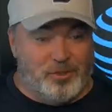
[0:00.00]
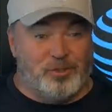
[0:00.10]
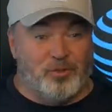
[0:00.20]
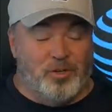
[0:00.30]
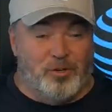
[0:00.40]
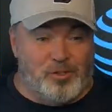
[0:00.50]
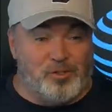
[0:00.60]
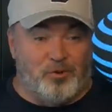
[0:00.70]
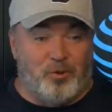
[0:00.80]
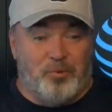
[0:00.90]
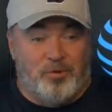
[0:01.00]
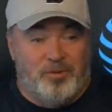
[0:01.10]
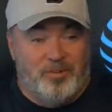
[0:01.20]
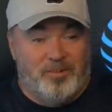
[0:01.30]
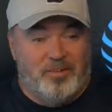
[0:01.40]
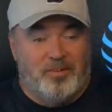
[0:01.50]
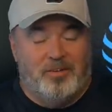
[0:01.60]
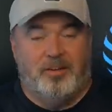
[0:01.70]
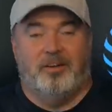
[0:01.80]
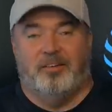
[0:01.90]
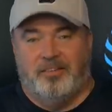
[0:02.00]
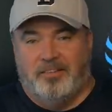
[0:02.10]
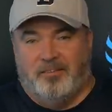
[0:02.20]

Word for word: is this, oh, is this normal? Yeah. Oh.